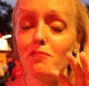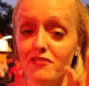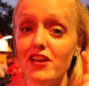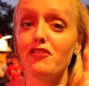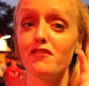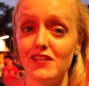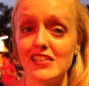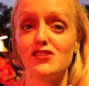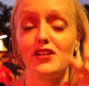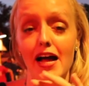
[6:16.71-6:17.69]
My favorite
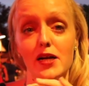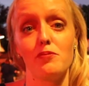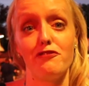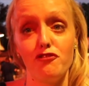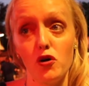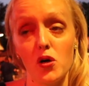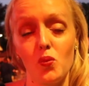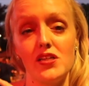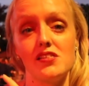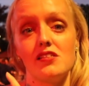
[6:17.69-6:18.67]
festival item before
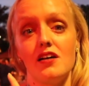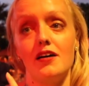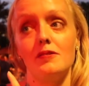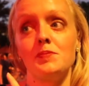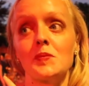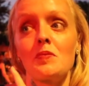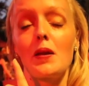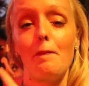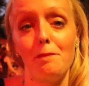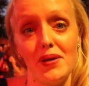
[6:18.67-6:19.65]
was the
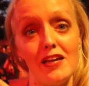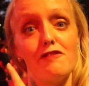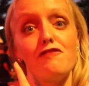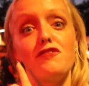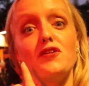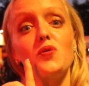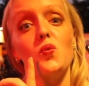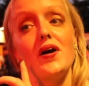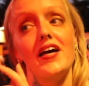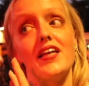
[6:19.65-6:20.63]
beef
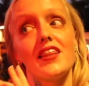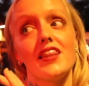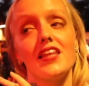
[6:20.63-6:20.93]
with